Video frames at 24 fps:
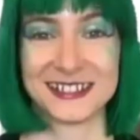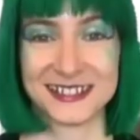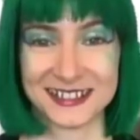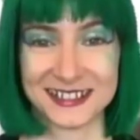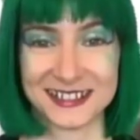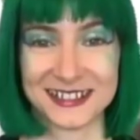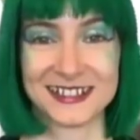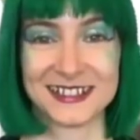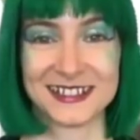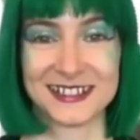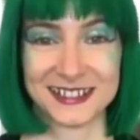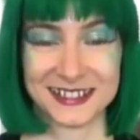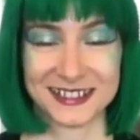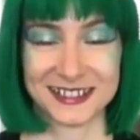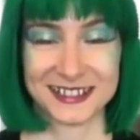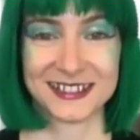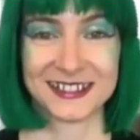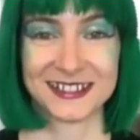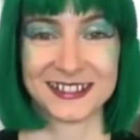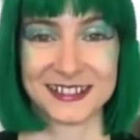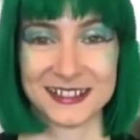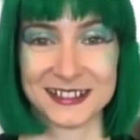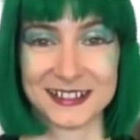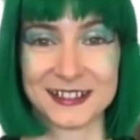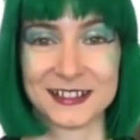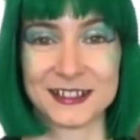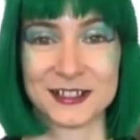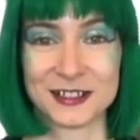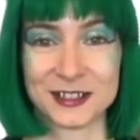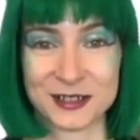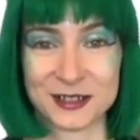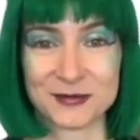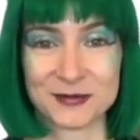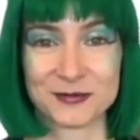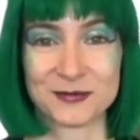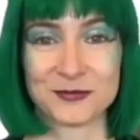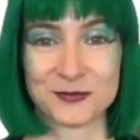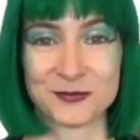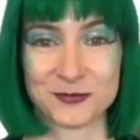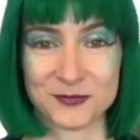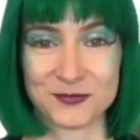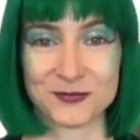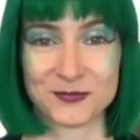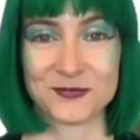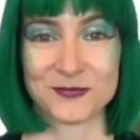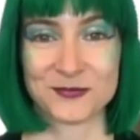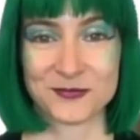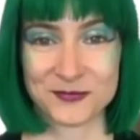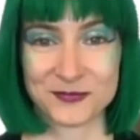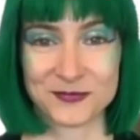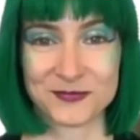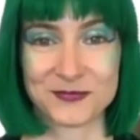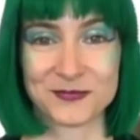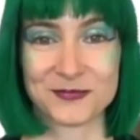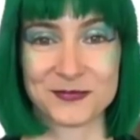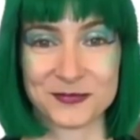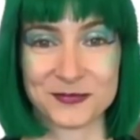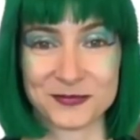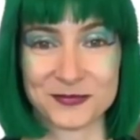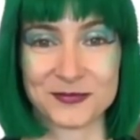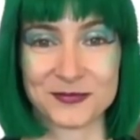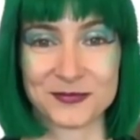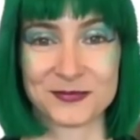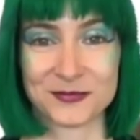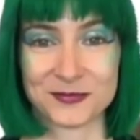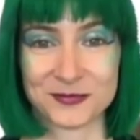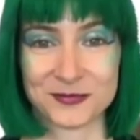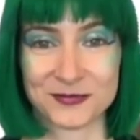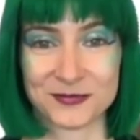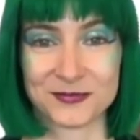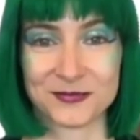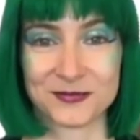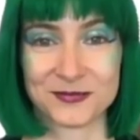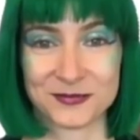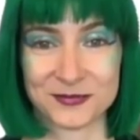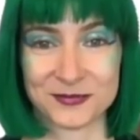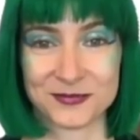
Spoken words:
I want to thank you for that. That's so